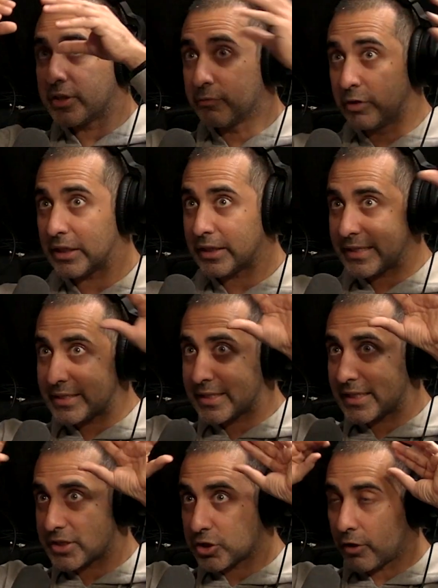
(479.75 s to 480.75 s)
really it's
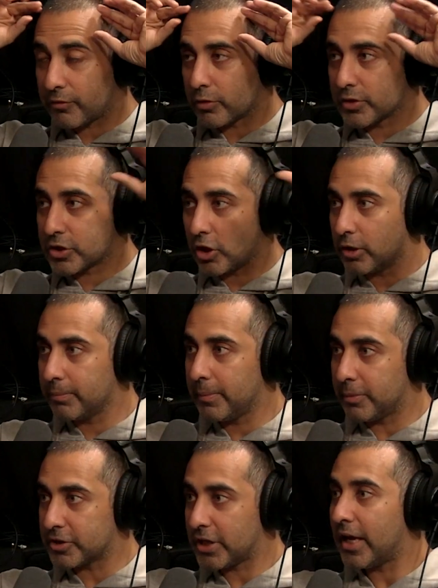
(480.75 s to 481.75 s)
that software installed in
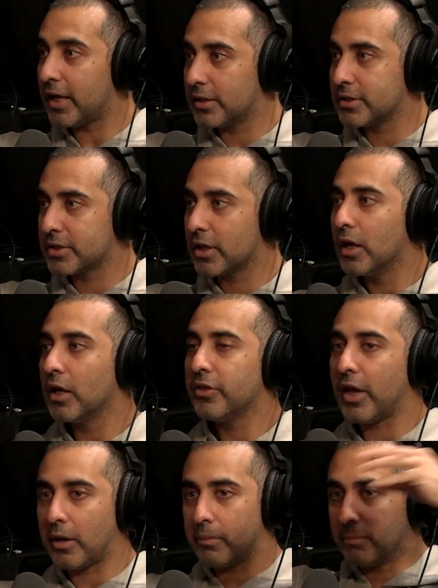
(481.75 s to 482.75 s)
people's heads
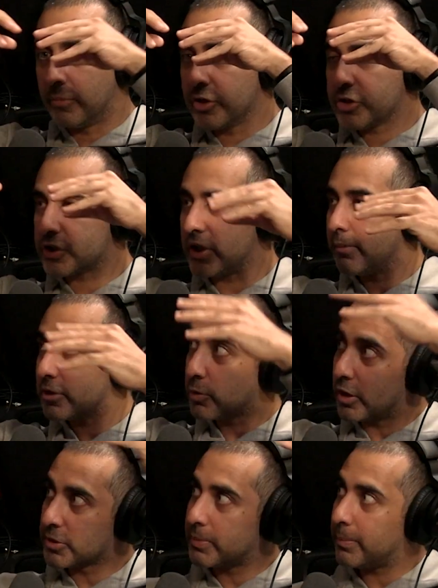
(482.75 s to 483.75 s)
that merges them, as
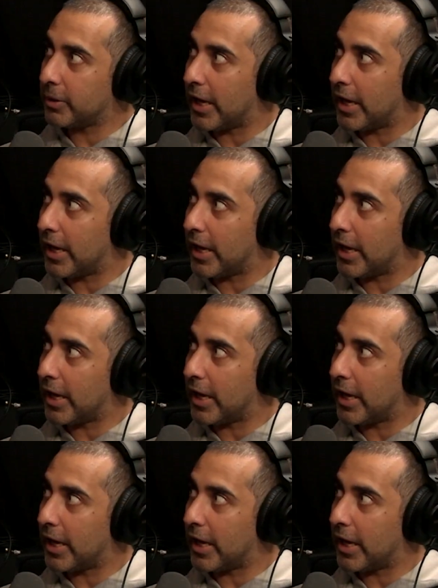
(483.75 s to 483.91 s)
well as people